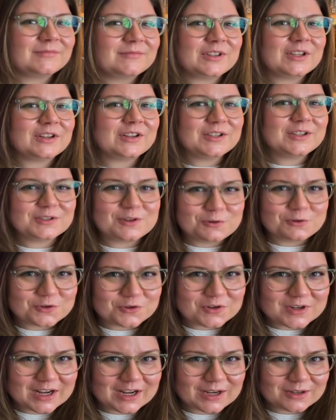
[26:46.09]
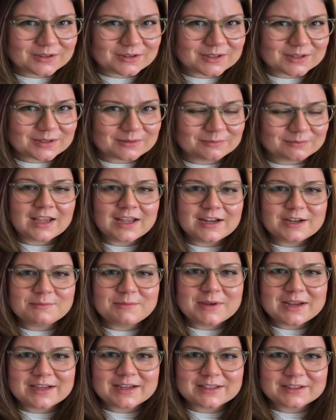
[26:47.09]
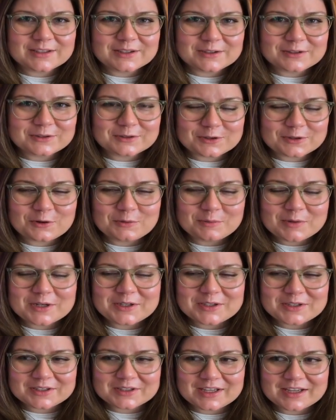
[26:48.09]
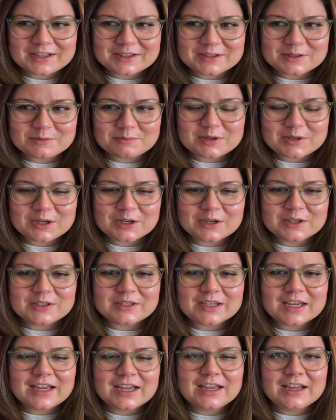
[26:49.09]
There is no treehouse. And it makes so much sense because